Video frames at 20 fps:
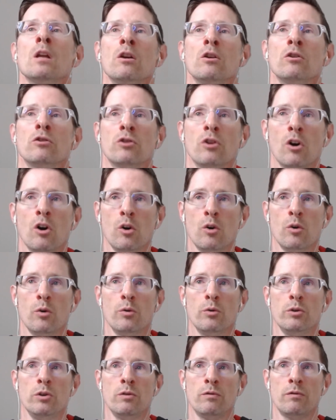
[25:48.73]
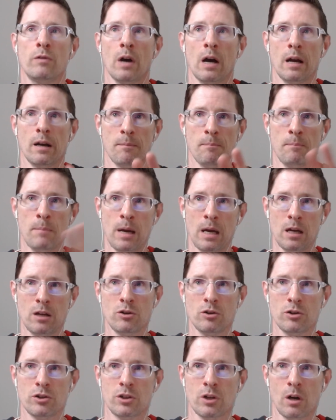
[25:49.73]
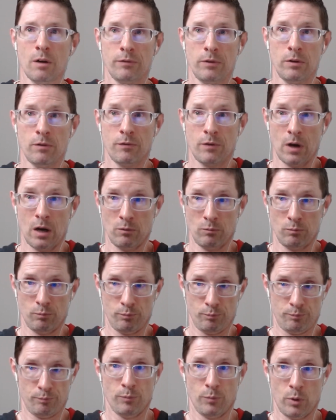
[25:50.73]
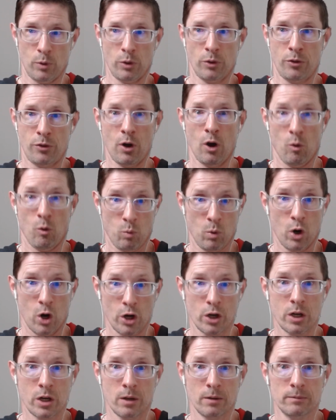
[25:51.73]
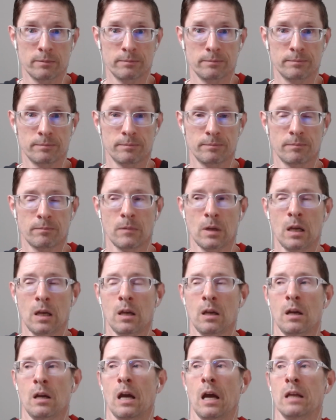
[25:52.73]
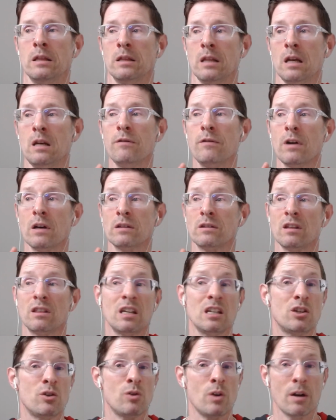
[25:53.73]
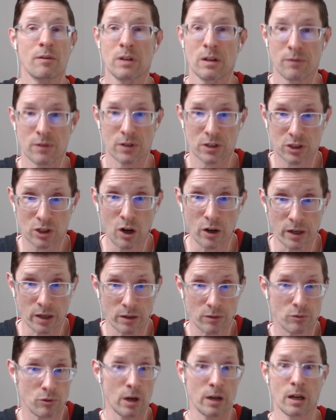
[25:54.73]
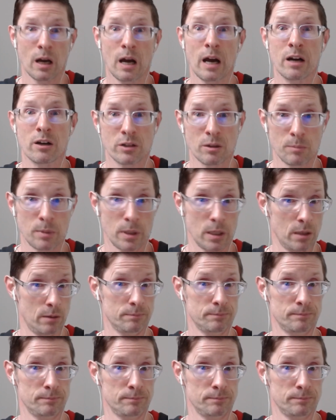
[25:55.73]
So you've got manager stuff, you've got the work, and then you've got the things you haven't even started, trying to hire somebody.